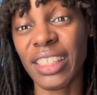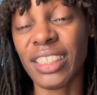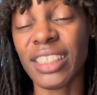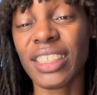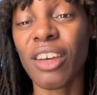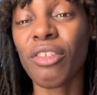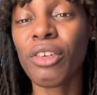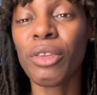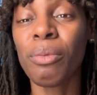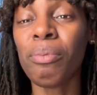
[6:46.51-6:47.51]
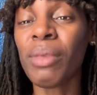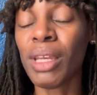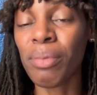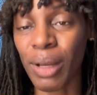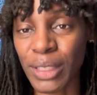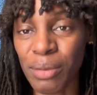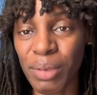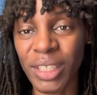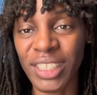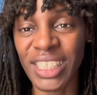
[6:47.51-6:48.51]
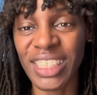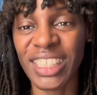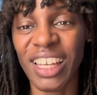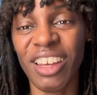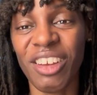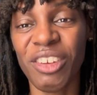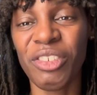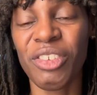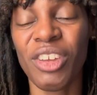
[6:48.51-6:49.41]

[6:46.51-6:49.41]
discover the many possibilities of